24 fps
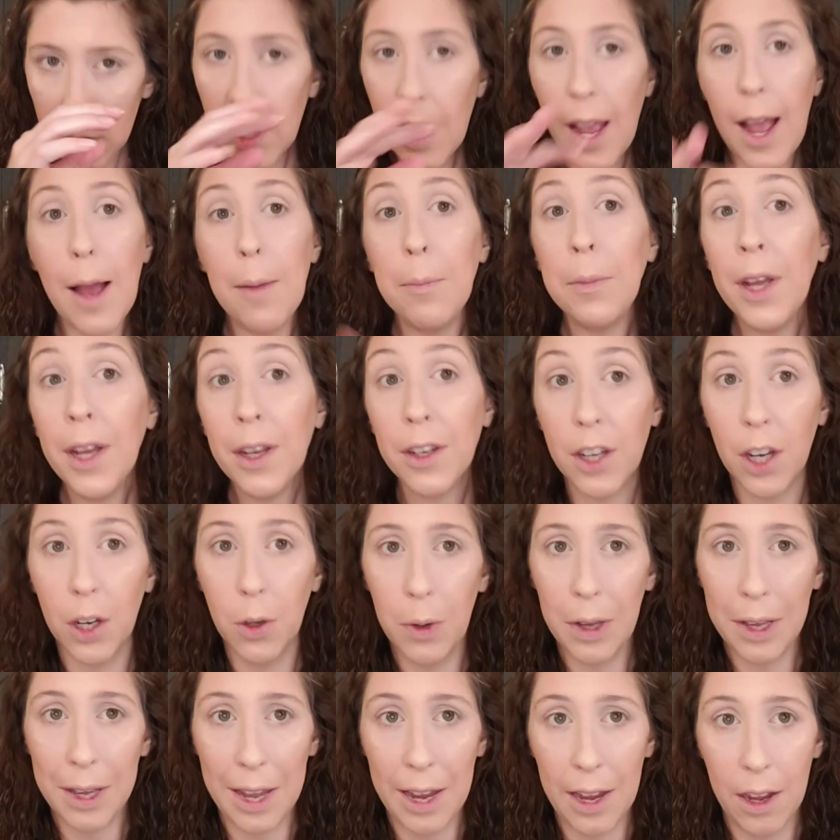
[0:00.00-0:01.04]
I'm not
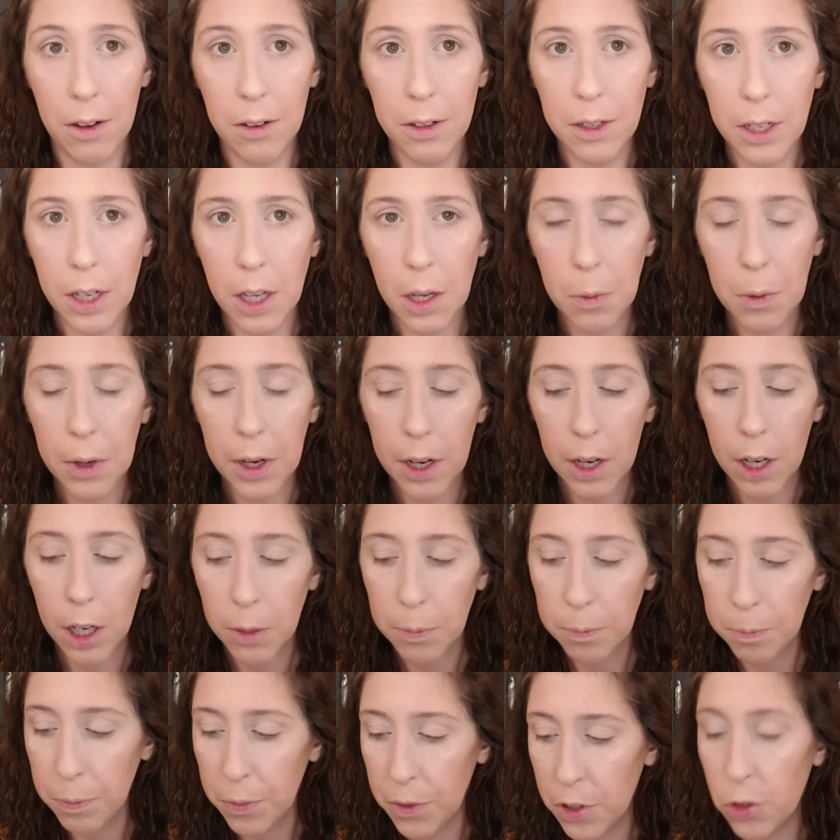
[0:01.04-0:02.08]
going out anywhere,
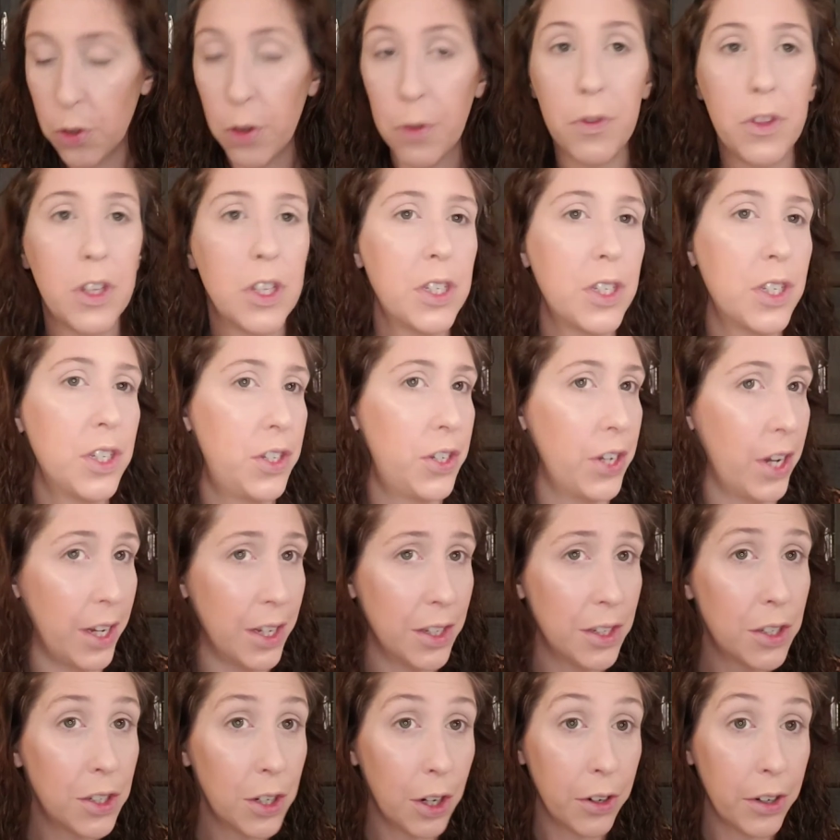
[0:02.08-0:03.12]
so if this
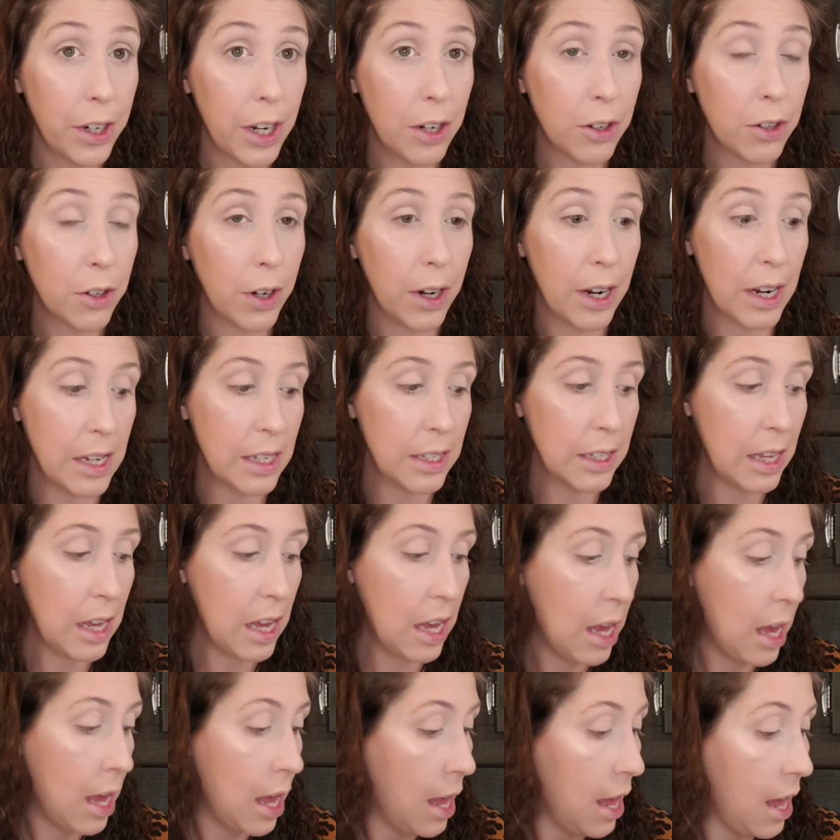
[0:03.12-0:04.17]
does turn out
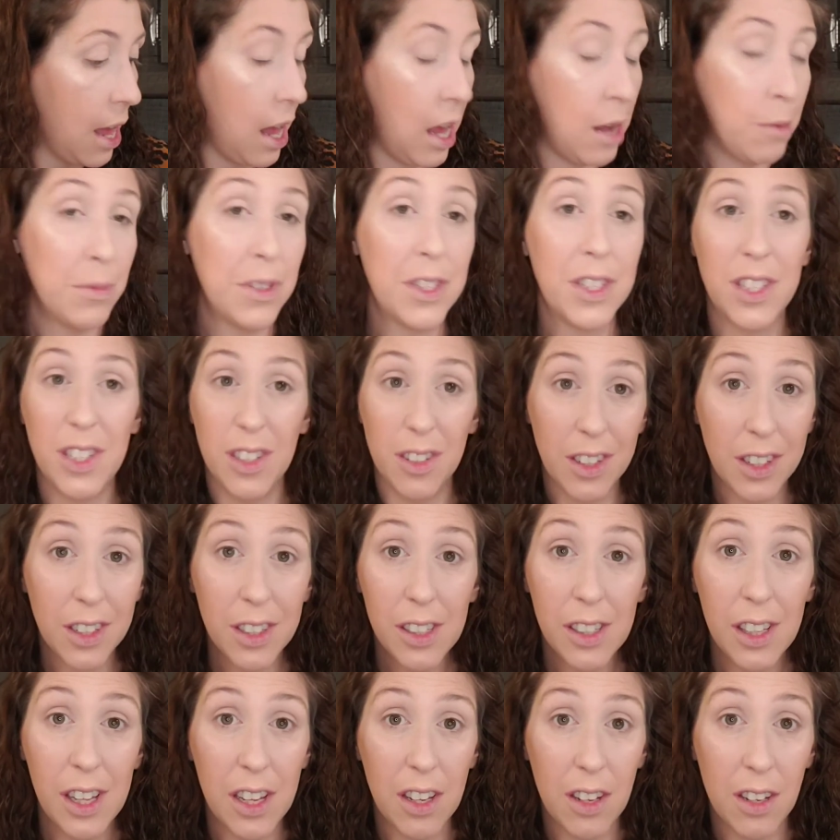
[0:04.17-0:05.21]
crazy, I'm still
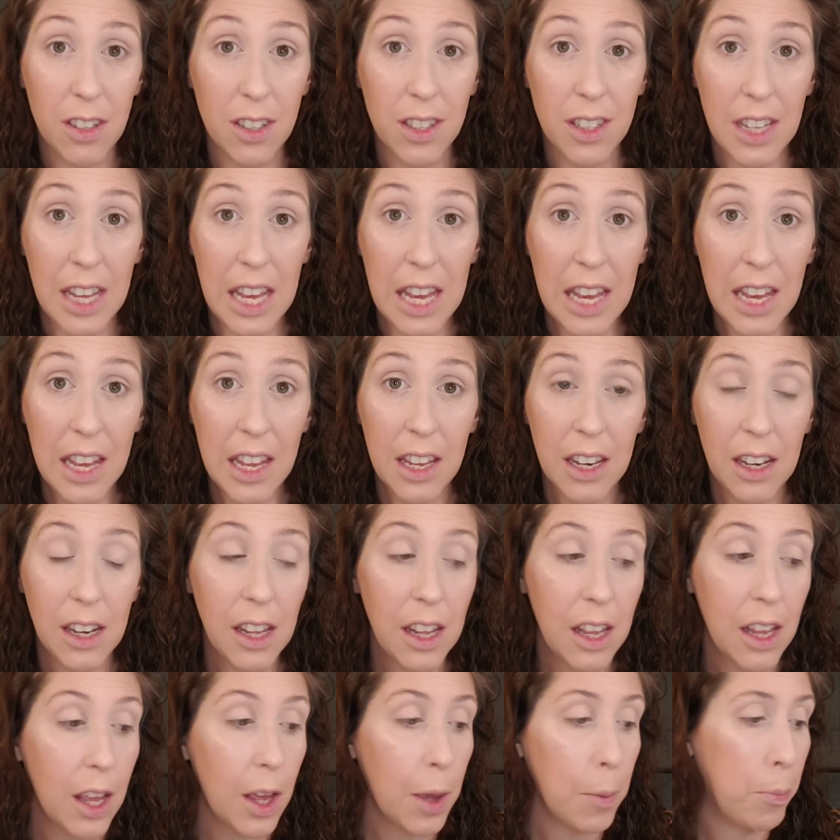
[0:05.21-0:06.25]
gonna let y'all see it,
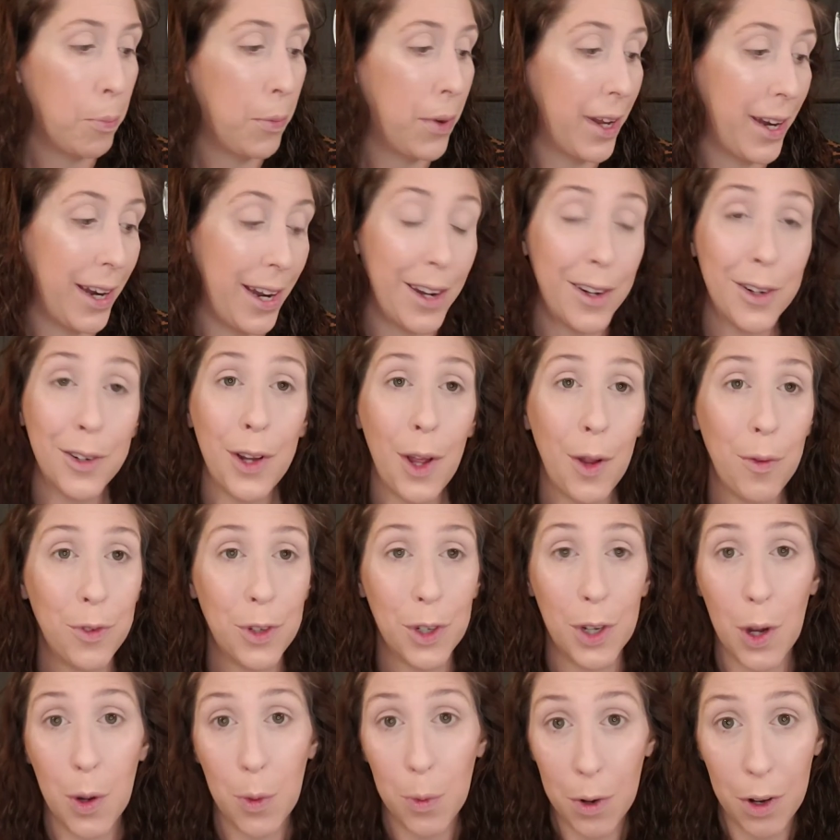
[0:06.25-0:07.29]
but I don't have to
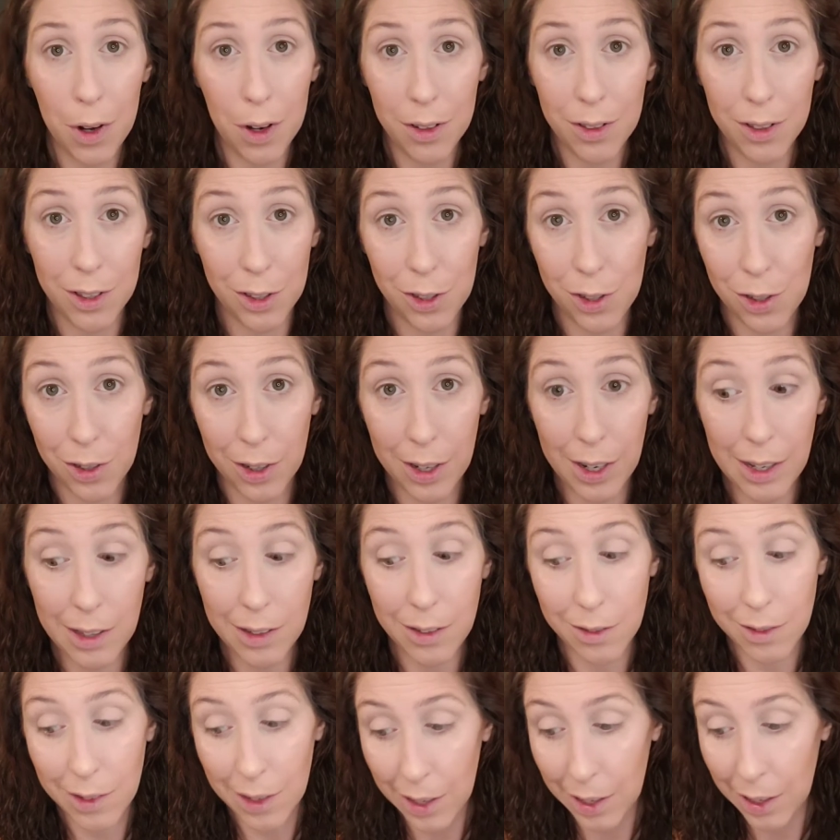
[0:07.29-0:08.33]
go walk the streets,
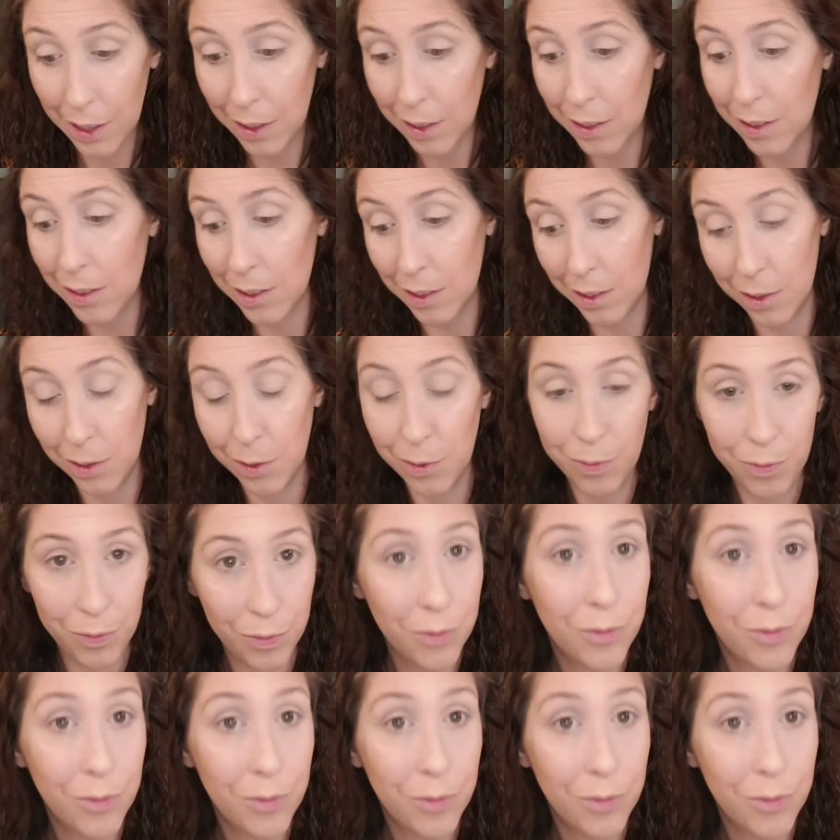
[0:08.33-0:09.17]
okay? So